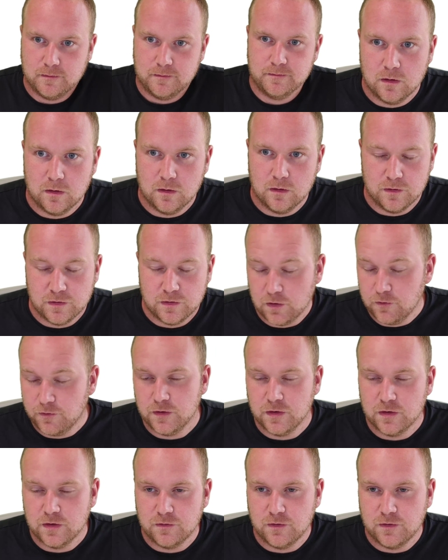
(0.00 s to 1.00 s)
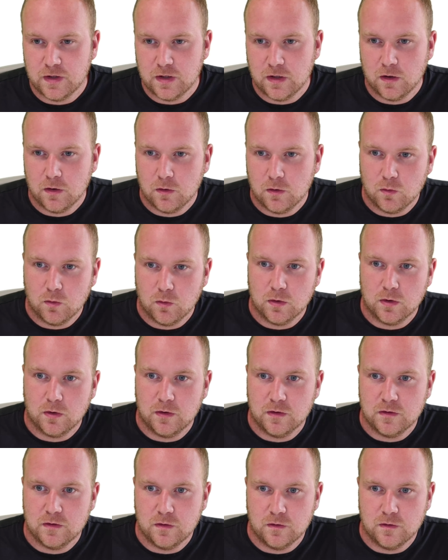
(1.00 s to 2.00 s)
So for this video, we're
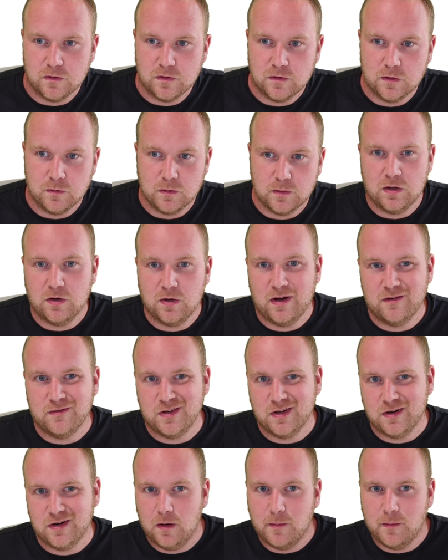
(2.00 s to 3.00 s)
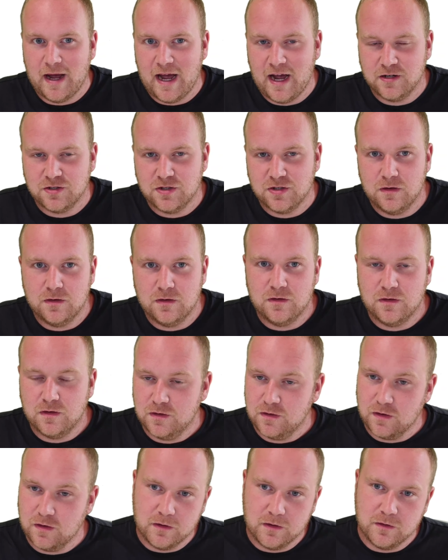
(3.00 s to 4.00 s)
going to assume that you have GitHub Actions. There's
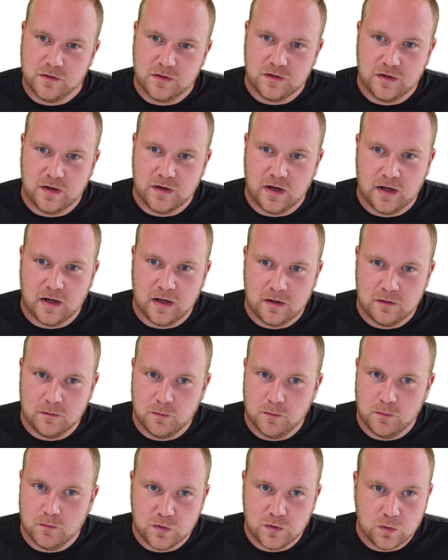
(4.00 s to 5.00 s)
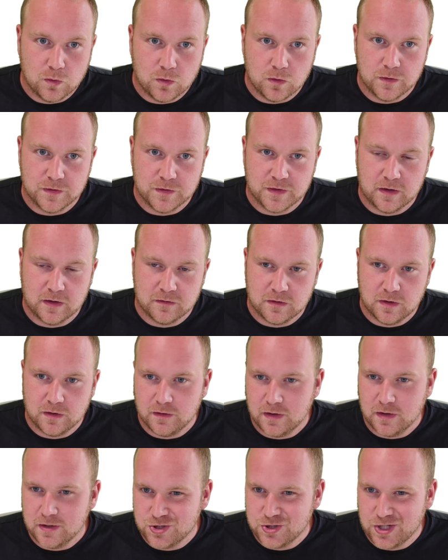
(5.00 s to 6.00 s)
other CI tools out there
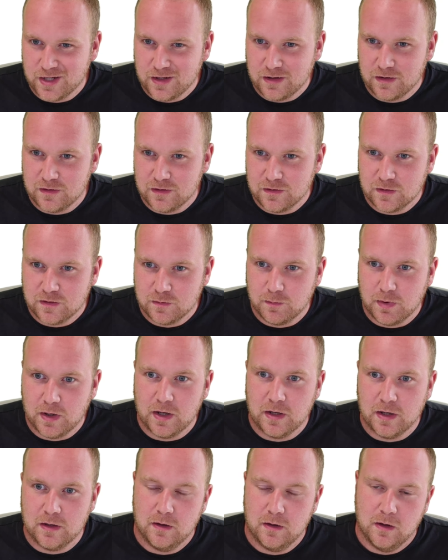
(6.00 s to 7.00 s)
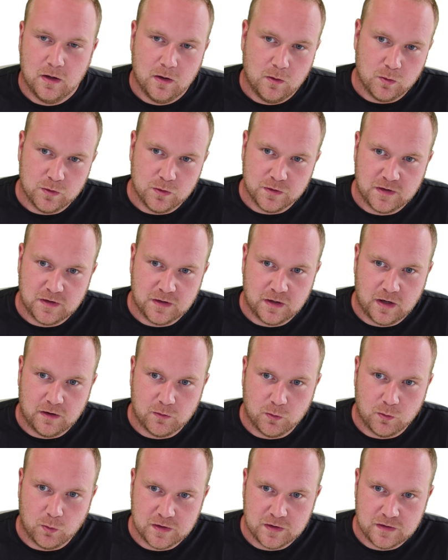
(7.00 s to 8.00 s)
like Jenkins, but we're just going to cover
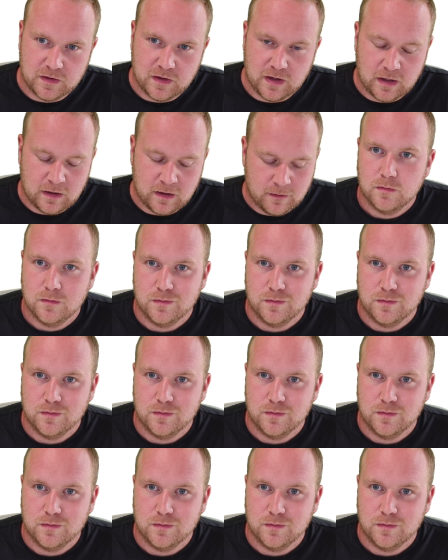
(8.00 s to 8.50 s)
one today.